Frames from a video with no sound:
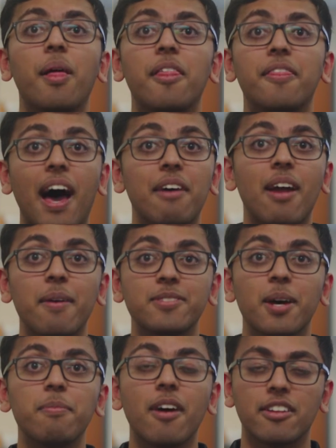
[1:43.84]
That wraps
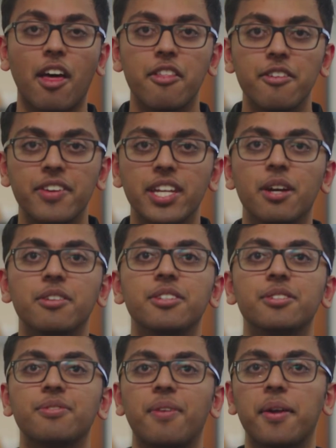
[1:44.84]
up another video
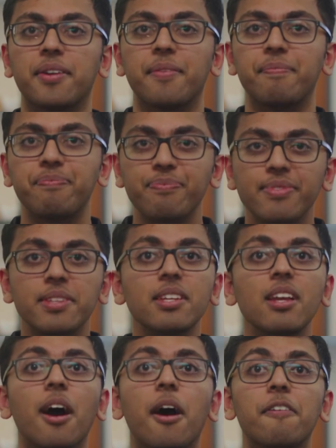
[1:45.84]
news roundup.
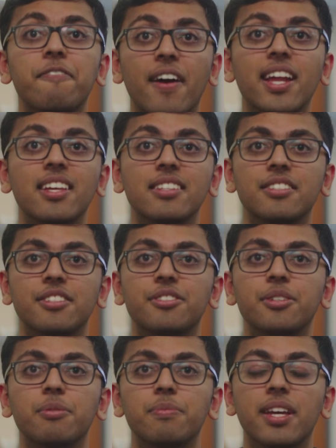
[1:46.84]
Our finance
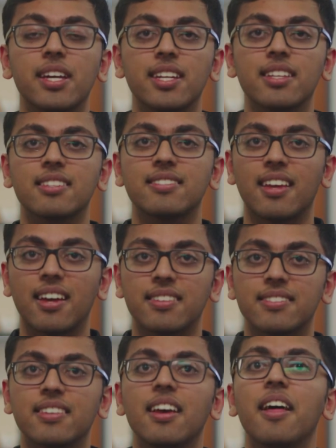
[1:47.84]
issue will be hitting the
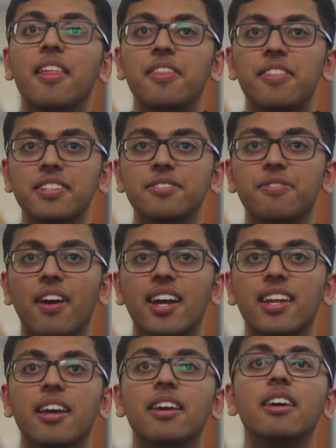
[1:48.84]
stands this
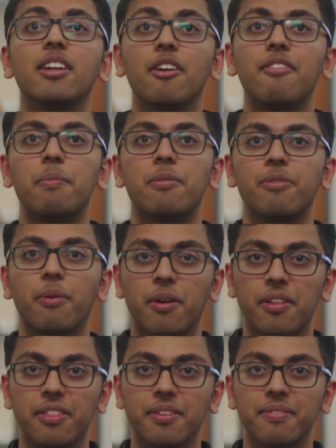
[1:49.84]
Friday, November 4th.
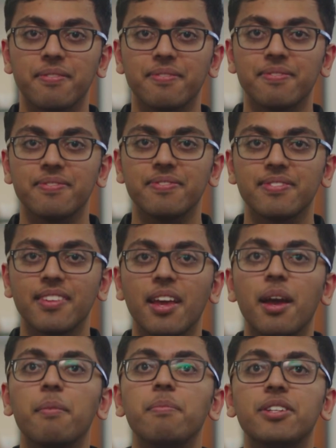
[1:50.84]

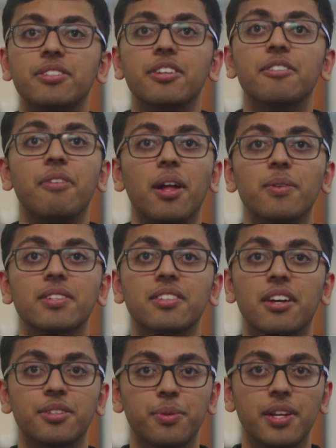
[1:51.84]
Be sure to follow us
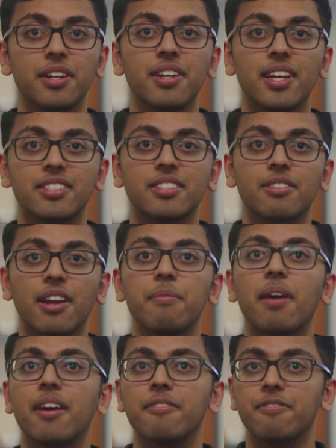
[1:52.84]
on Twitter, Instagram,
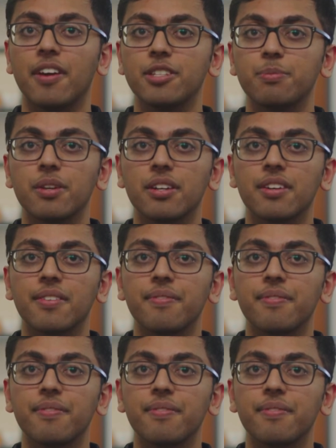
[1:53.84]
and Facebook.